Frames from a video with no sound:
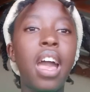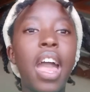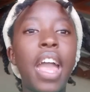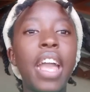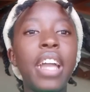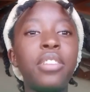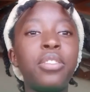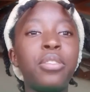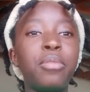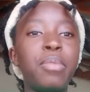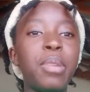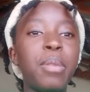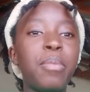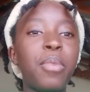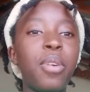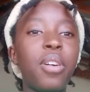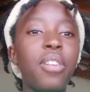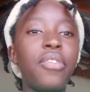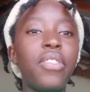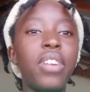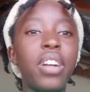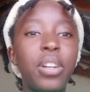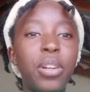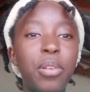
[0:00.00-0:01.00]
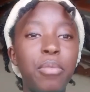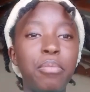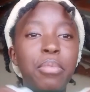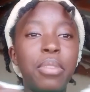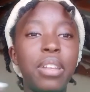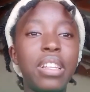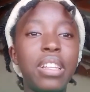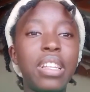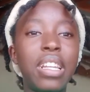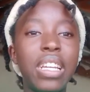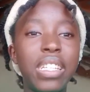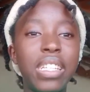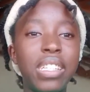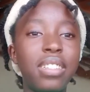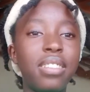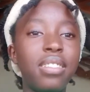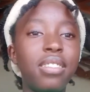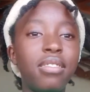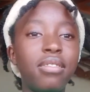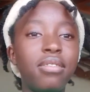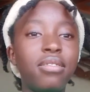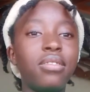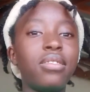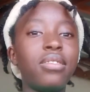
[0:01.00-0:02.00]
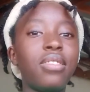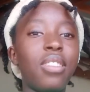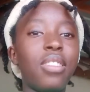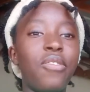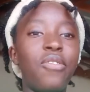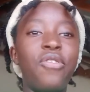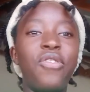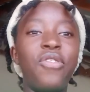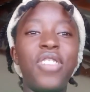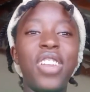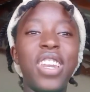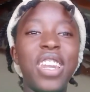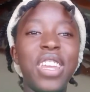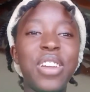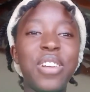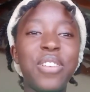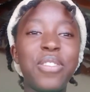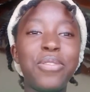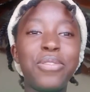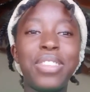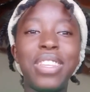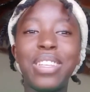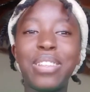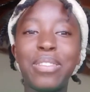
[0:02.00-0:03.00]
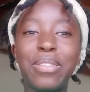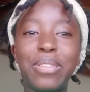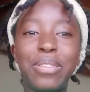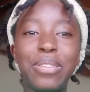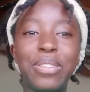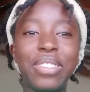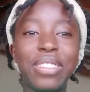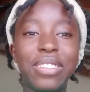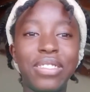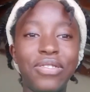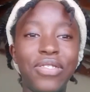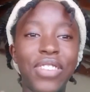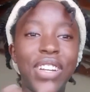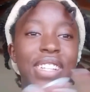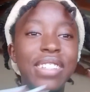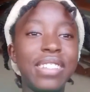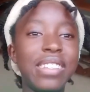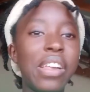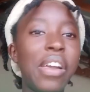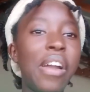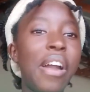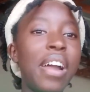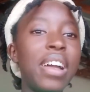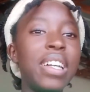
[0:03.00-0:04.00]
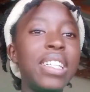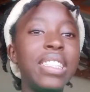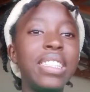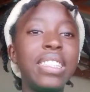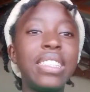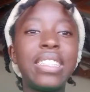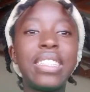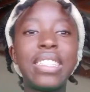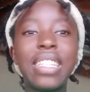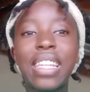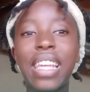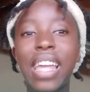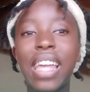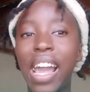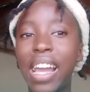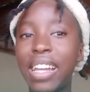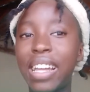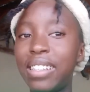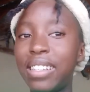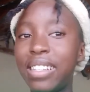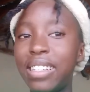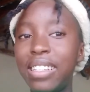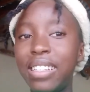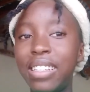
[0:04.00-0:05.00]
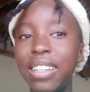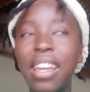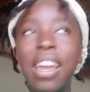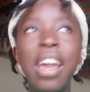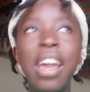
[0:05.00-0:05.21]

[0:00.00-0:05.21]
It'll be more of a complete video. This one was very scattered,